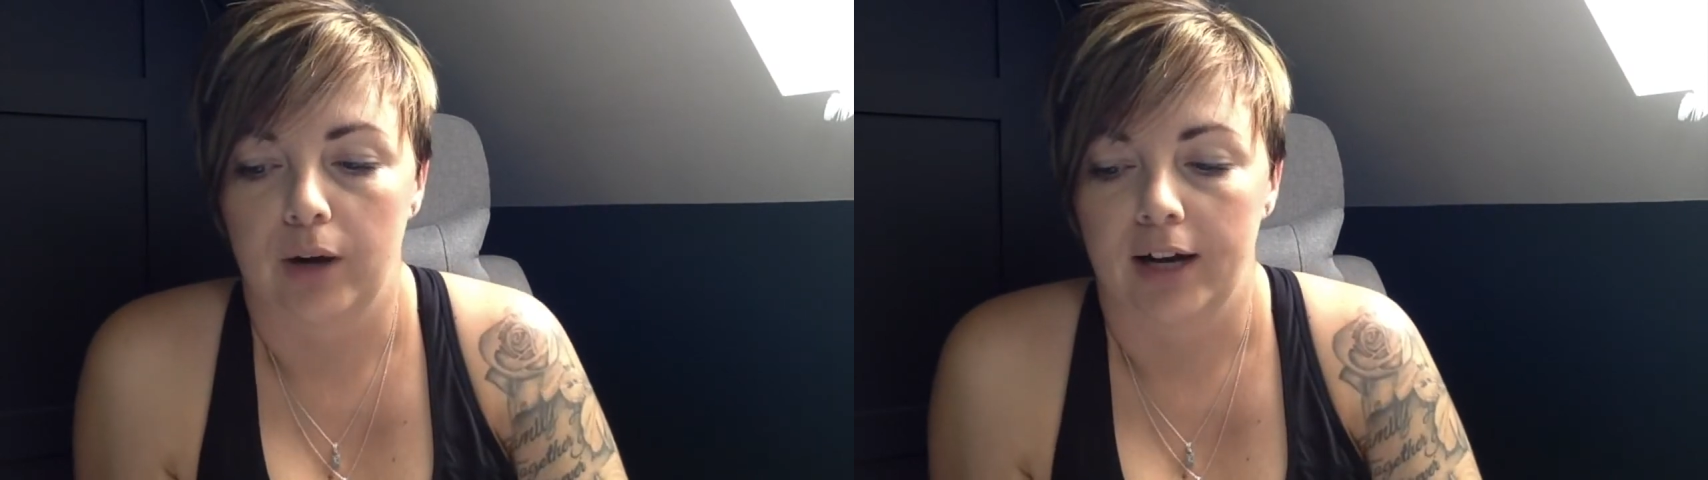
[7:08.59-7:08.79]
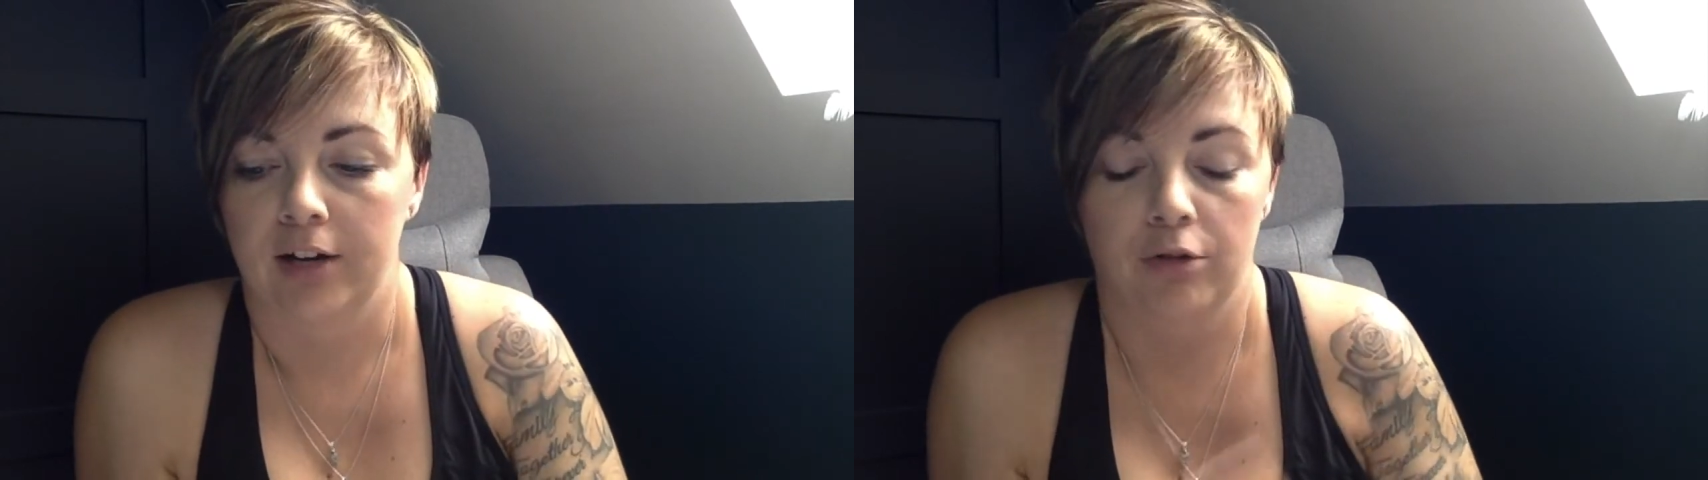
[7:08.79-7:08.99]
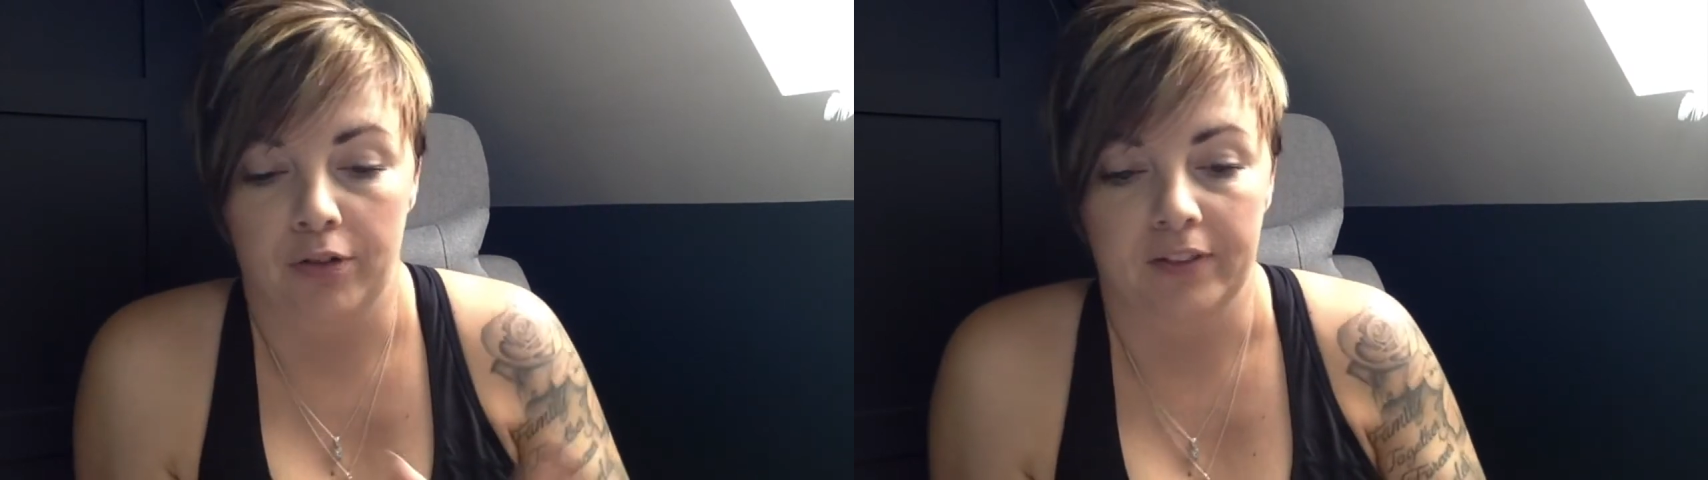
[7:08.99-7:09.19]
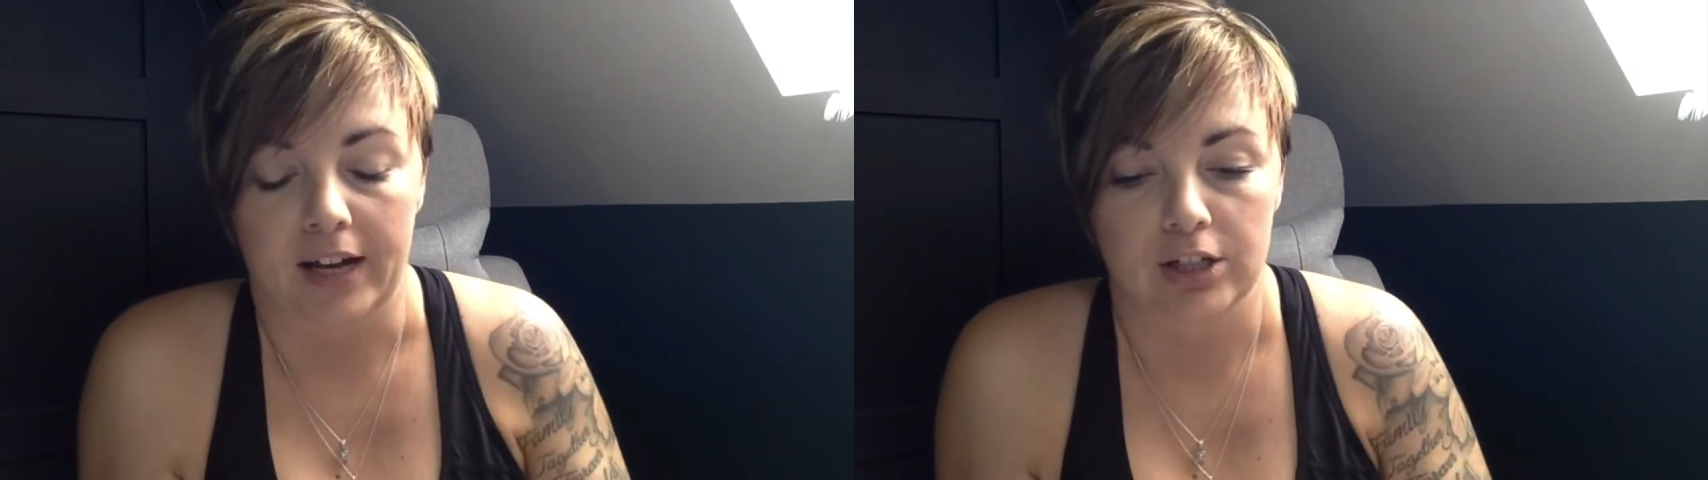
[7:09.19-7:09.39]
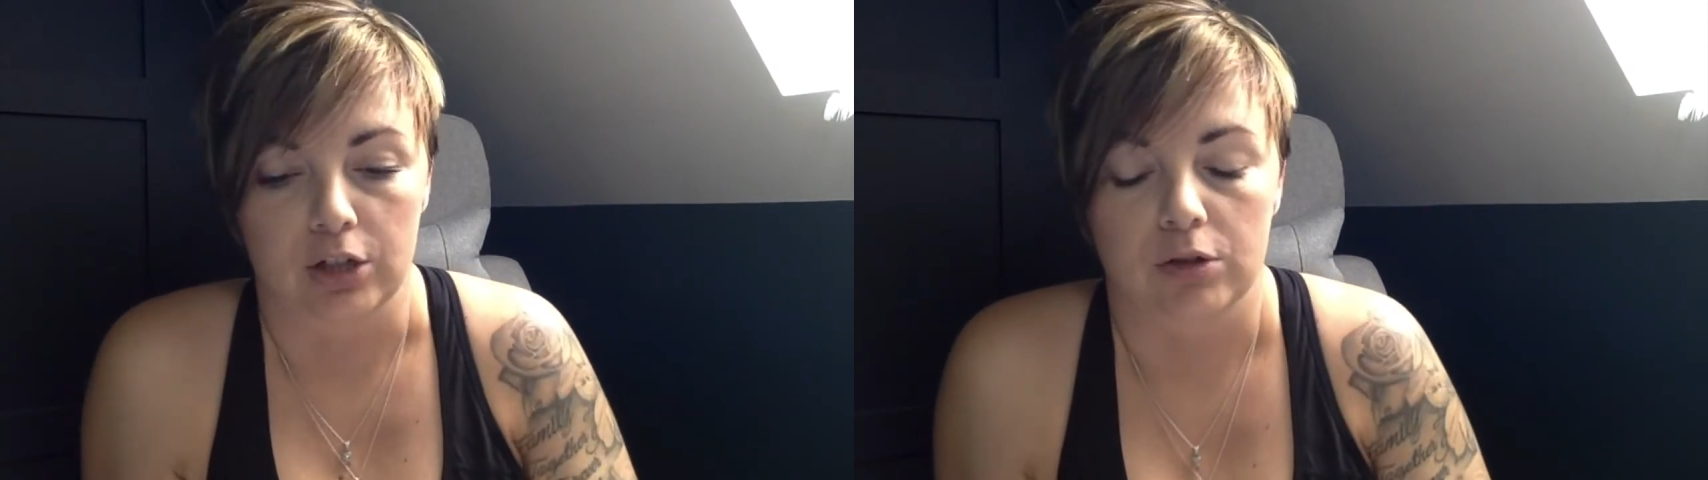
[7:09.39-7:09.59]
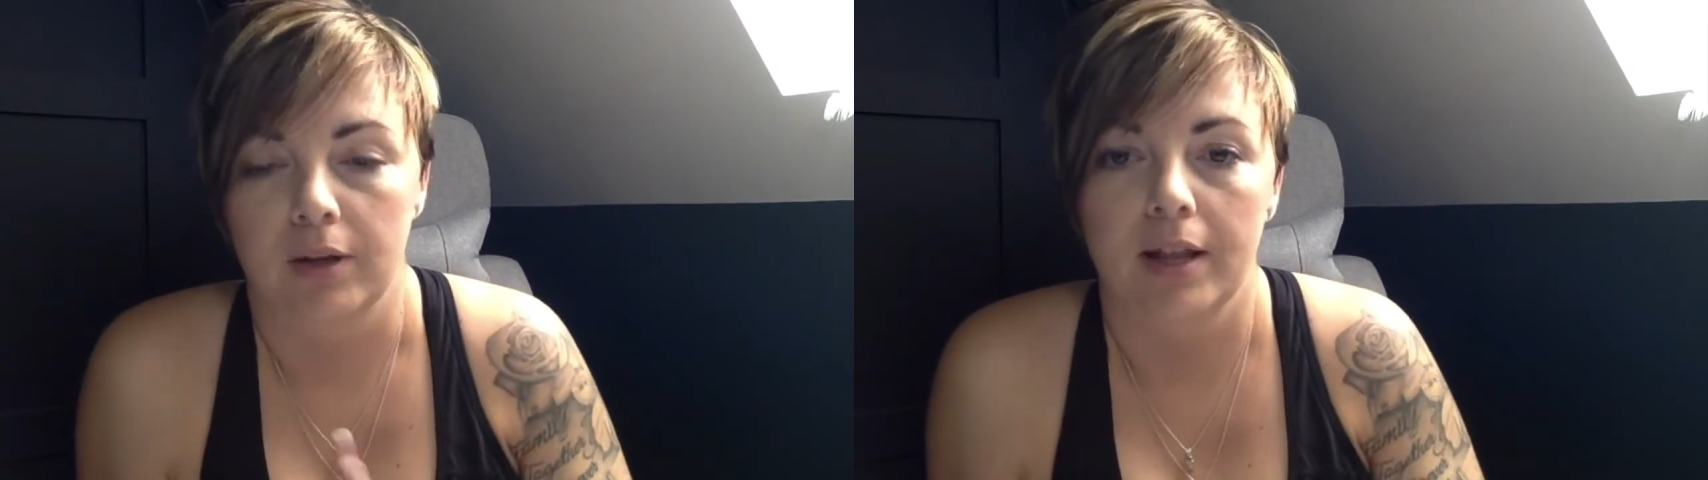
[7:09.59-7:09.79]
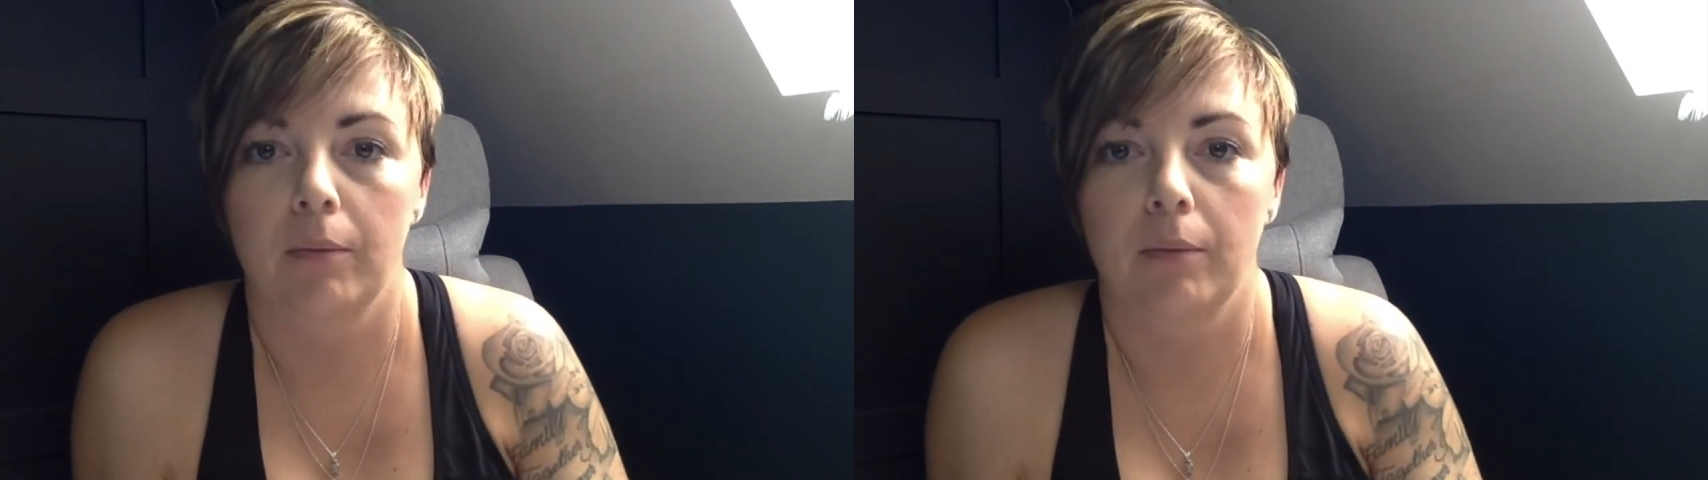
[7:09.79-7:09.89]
and another thing that I do, so I then